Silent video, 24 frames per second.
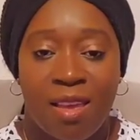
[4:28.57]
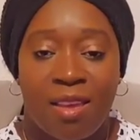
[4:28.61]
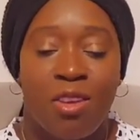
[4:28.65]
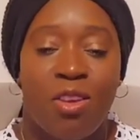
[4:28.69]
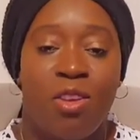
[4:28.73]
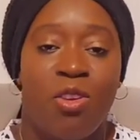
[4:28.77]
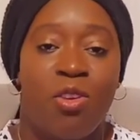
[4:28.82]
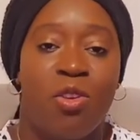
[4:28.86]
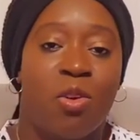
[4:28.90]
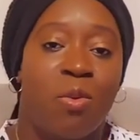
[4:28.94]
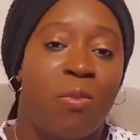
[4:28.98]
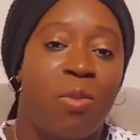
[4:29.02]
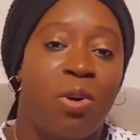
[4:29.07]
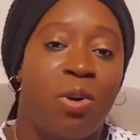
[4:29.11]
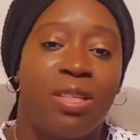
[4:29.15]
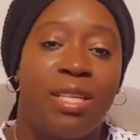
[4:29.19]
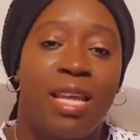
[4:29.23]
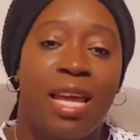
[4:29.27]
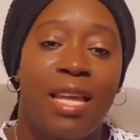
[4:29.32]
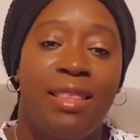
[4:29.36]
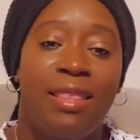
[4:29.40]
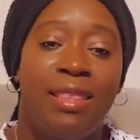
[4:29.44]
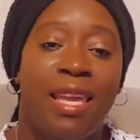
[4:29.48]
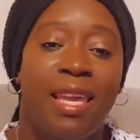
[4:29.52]
you know. But
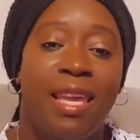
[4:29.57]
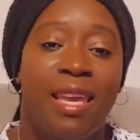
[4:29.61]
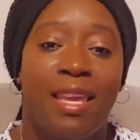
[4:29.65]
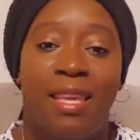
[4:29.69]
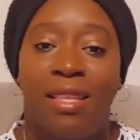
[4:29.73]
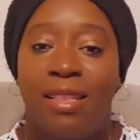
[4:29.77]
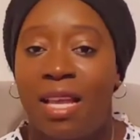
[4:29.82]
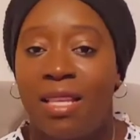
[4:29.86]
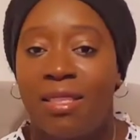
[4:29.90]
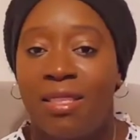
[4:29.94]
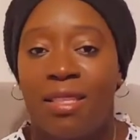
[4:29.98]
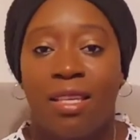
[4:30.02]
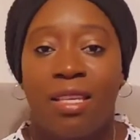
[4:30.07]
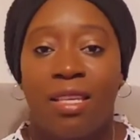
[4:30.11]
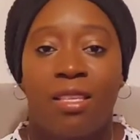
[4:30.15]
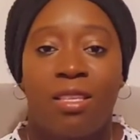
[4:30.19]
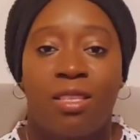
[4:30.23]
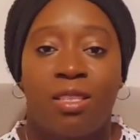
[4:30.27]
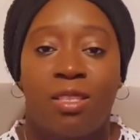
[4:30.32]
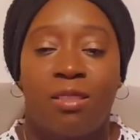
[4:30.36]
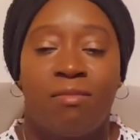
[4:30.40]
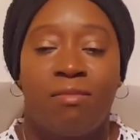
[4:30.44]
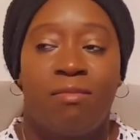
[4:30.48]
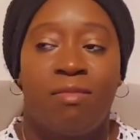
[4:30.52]
that day, that
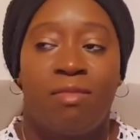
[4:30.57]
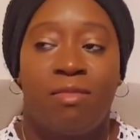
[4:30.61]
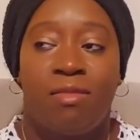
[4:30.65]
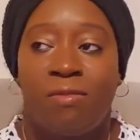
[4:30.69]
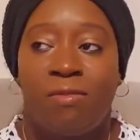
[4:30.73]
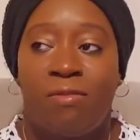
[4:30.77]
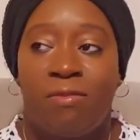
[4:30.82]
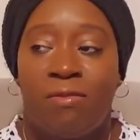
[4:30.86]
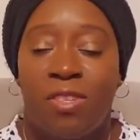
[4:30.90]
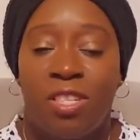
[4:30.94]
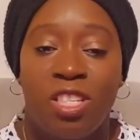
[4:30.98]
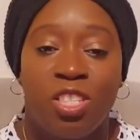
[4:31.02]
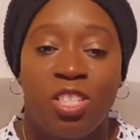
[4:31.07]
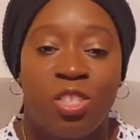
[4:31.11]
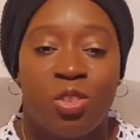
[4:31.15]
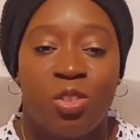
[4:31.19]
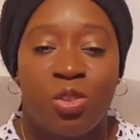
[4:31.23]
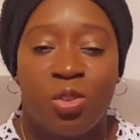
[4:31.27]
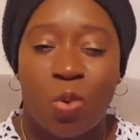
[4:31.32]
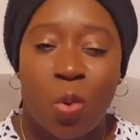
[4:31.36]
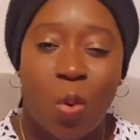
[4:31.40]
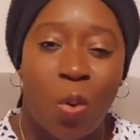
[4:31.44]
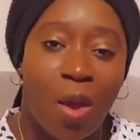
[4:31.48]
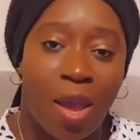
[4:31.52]
series
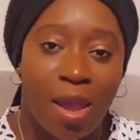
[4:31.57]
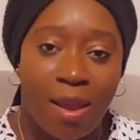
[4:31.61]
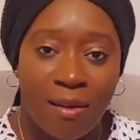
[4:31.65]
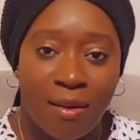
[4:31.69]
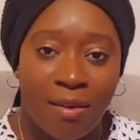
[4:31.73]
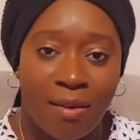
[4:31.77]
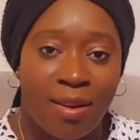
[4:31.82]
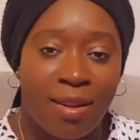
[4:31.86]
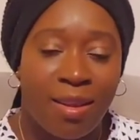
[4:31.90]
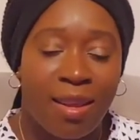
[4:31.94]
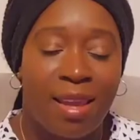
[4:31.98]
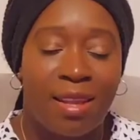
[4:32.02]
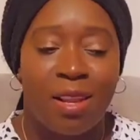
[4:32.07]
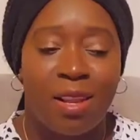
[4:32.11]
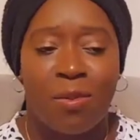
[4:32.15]
finished so early.